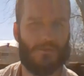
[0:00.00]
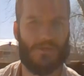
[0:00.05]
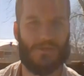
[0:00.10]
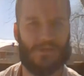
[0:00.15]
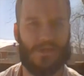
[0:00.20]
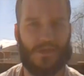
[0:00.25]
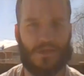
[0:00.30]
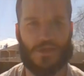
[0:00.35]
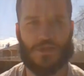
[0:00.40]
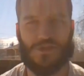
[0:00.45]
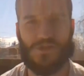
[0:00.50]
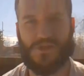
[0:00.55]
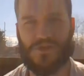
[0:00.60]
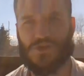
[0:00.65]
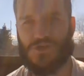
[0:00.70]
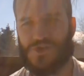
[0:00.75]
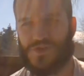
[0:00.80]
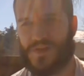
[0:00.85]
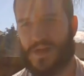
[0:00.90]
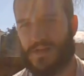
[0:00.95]
in my teenage
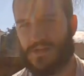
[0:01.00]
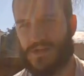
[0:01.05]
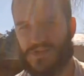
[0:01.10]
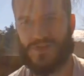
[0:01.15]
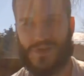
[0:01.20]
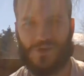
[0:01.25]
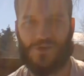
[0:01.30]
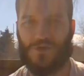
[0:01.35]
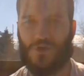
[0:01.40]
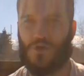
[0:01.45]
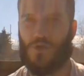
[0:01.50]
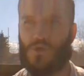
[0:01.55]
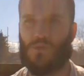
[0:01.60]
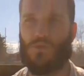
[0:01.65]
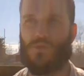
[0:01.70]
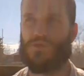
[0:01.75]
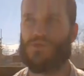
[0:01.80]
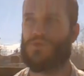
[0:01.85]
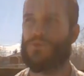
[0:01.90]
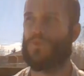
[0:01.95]
years. I just didn't know.
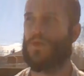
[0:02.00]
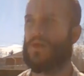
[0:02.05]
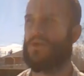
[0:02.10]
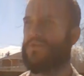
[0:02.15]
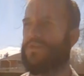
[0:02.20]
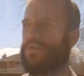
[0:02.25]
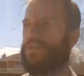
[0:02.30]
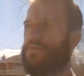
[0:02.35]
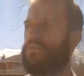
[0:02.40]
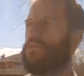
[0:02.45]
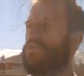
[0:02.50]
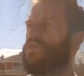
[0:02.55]
I wasn't aware. I thought they were